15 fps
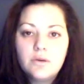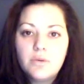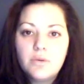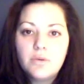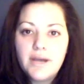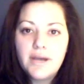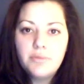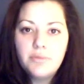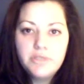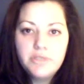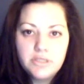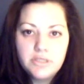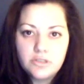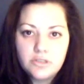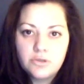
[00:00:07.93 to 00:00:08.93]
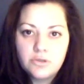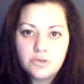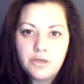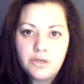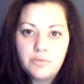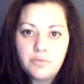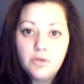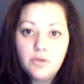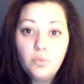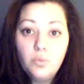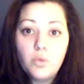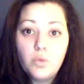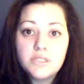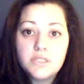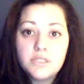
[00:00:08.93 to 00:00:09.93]
What happened in this dream
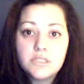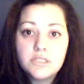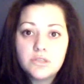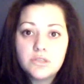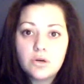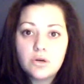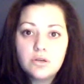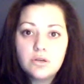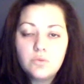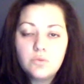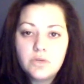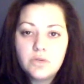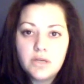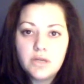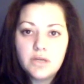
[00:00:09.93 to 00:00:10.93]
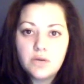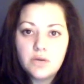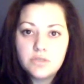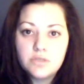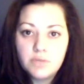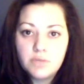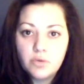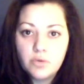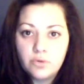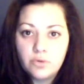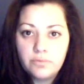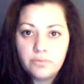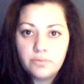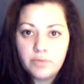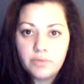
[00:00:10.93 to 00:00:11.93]
was it started when I was in my
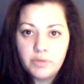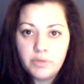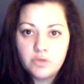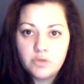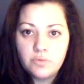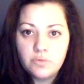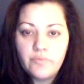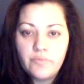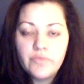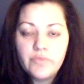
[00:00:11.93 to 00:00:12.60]
room, my bedroom,